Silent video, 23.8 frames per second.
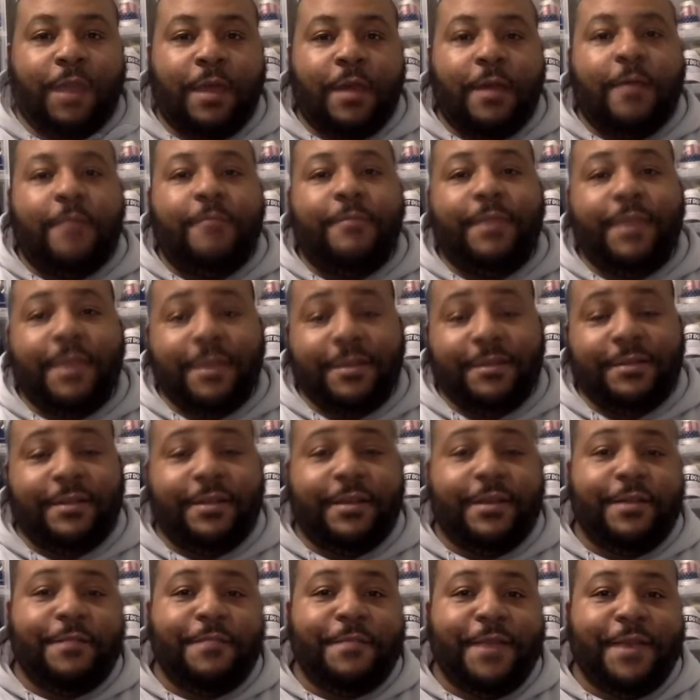Because the
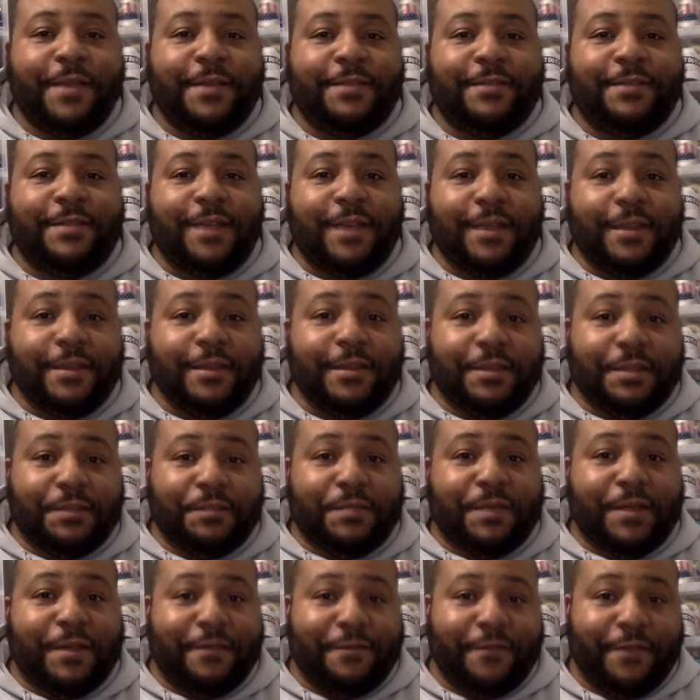Air Max 90 is
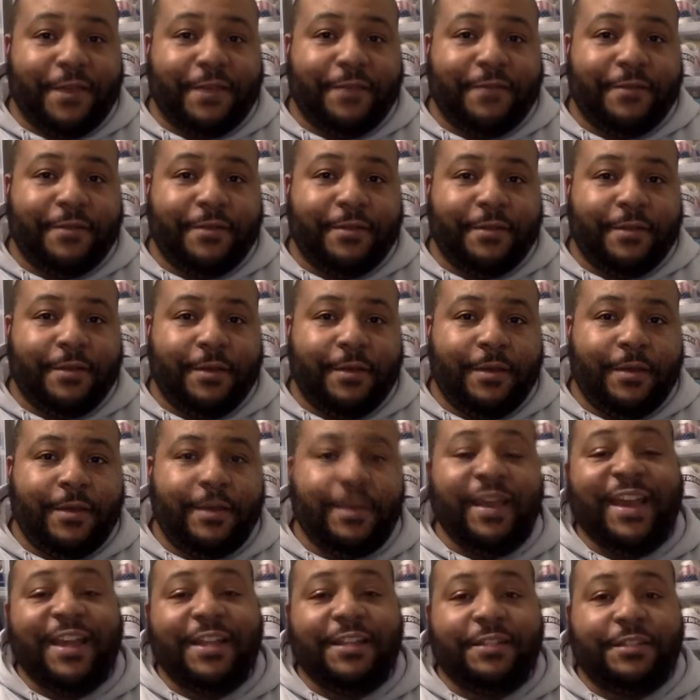my favorite,
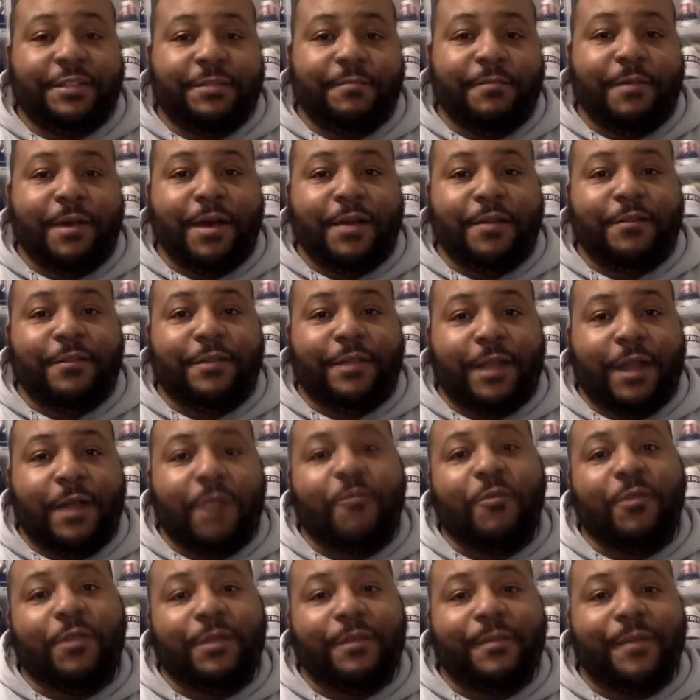it's the model that I
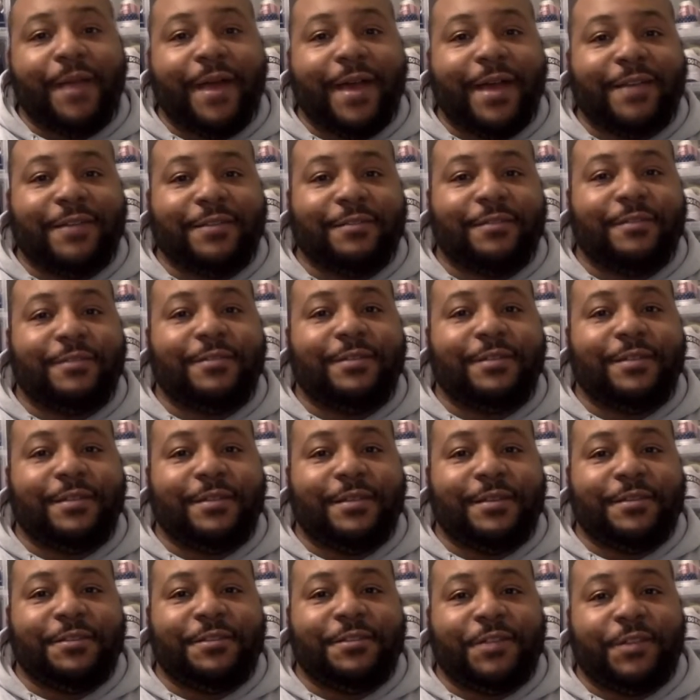wanted to pass on to the
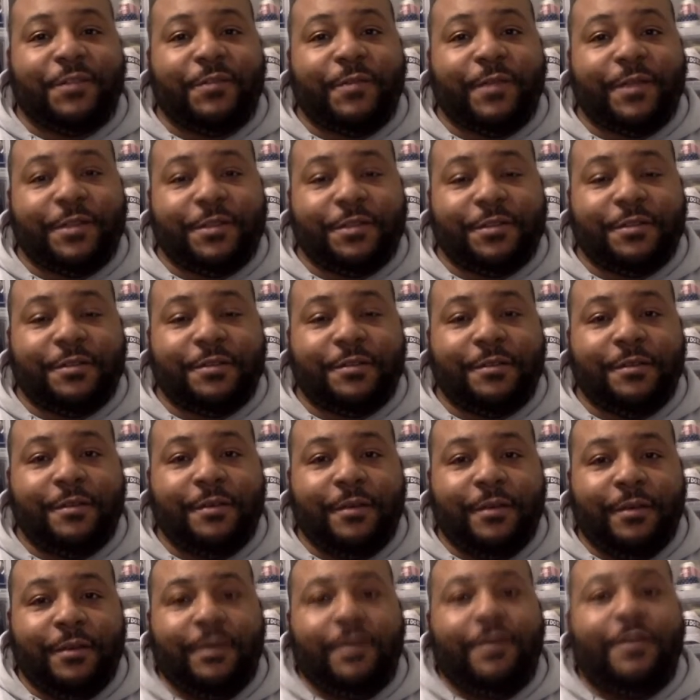next generation.
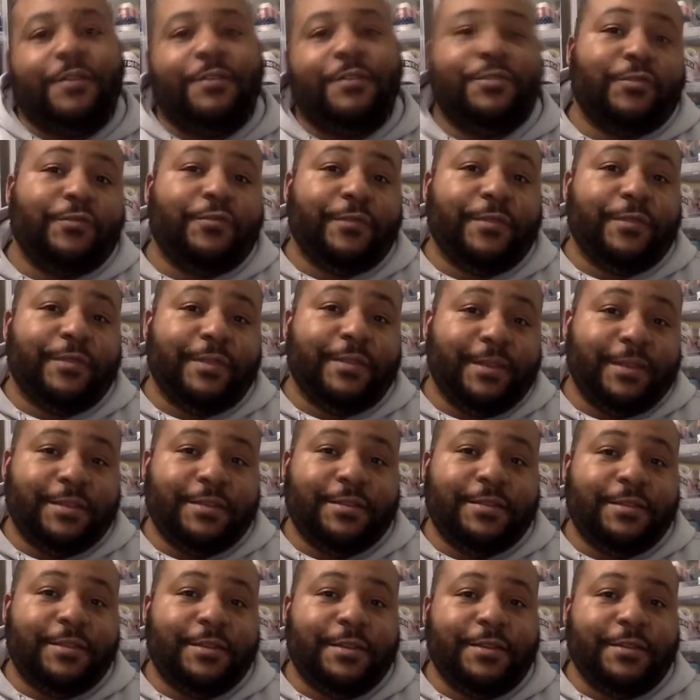So for this
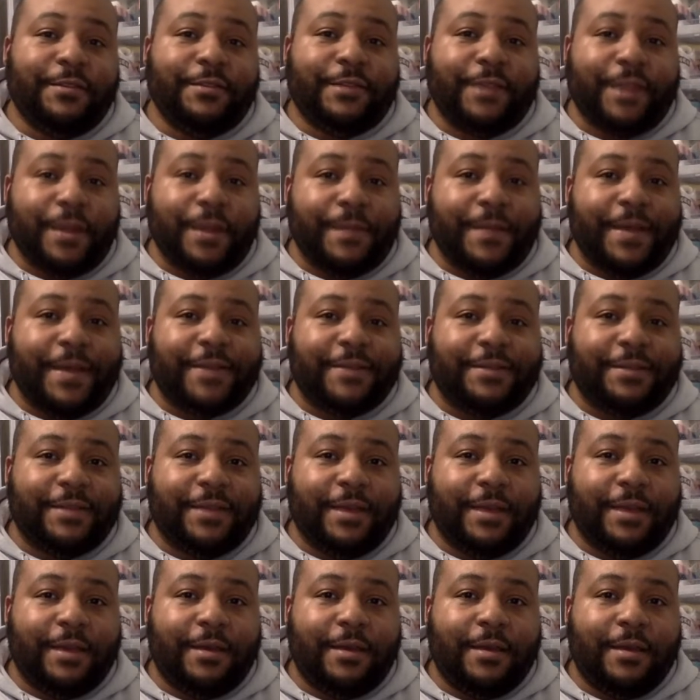year's Air Max
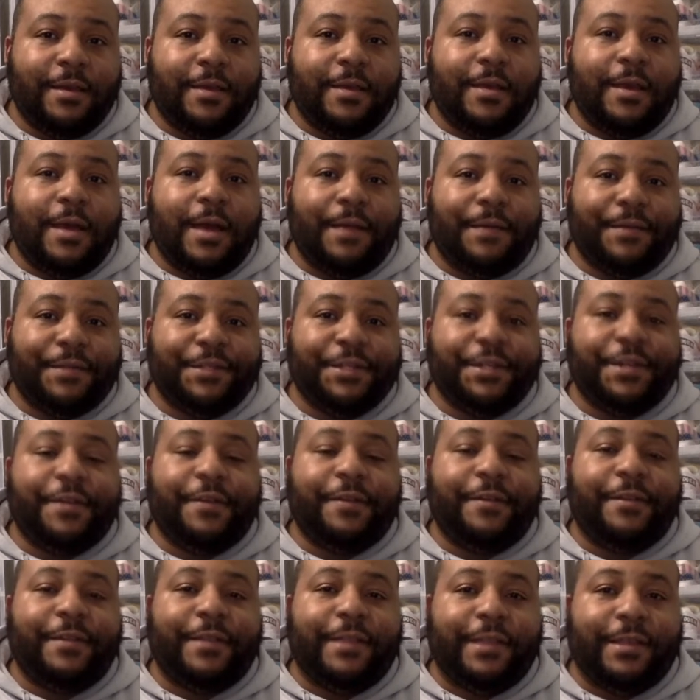Day, I'm
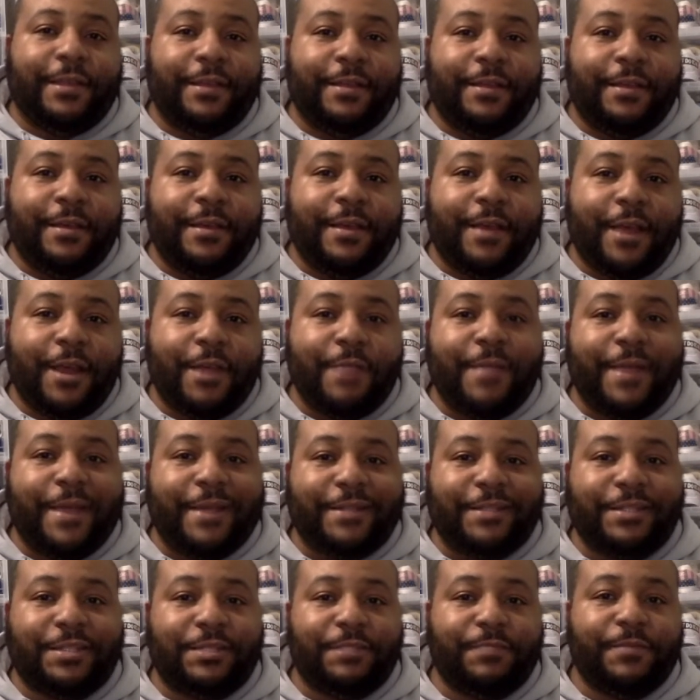sharing the Air Max
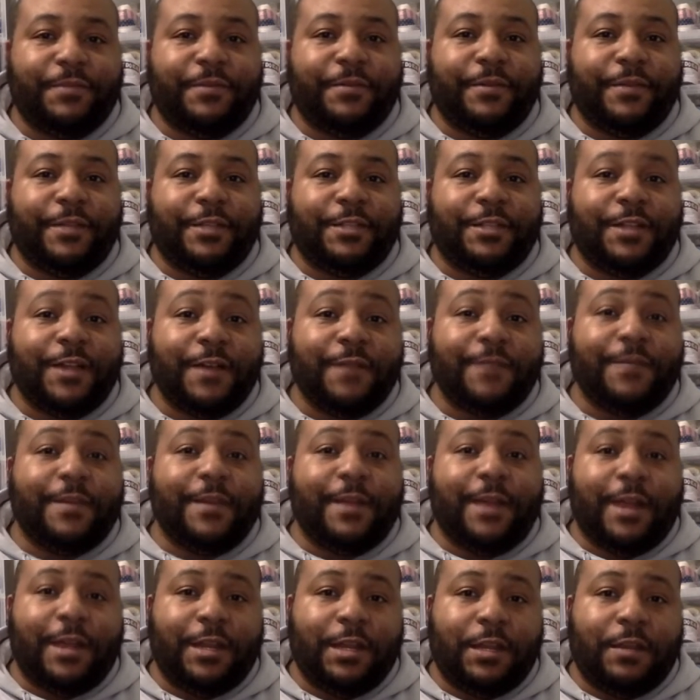experience of the
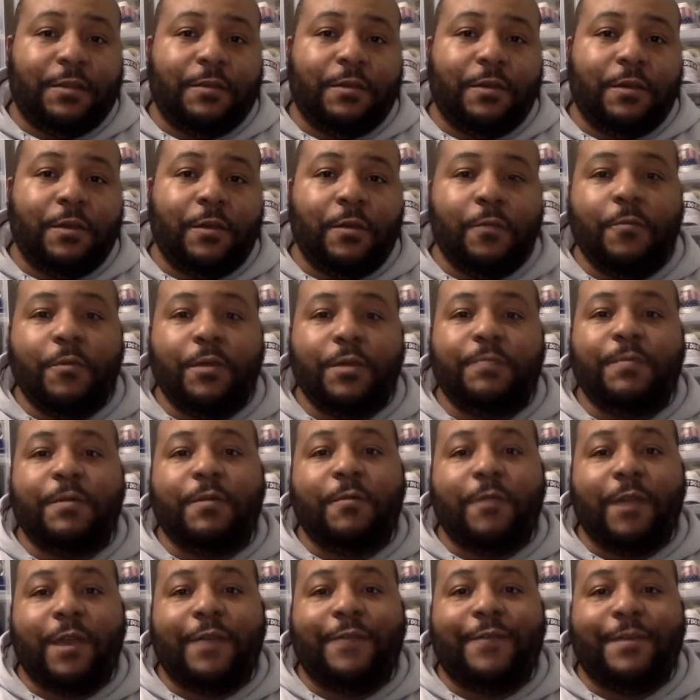90 with my
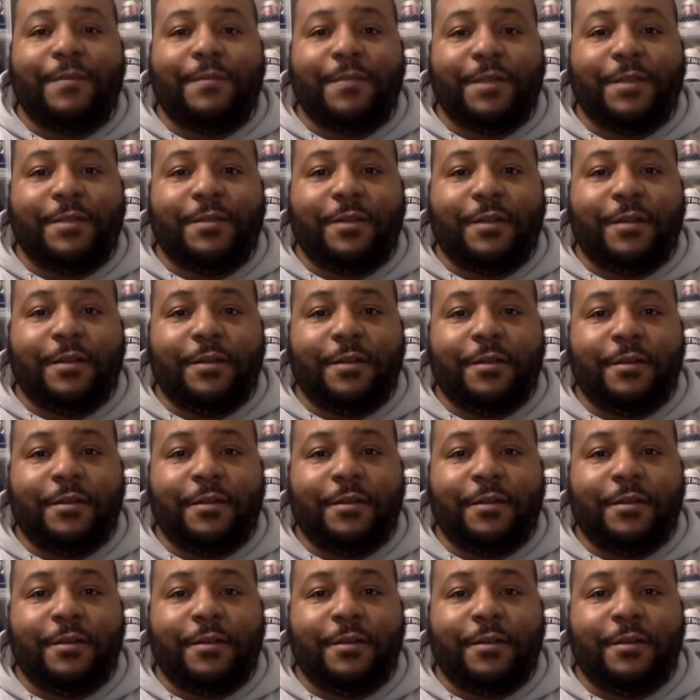wife and my daughter.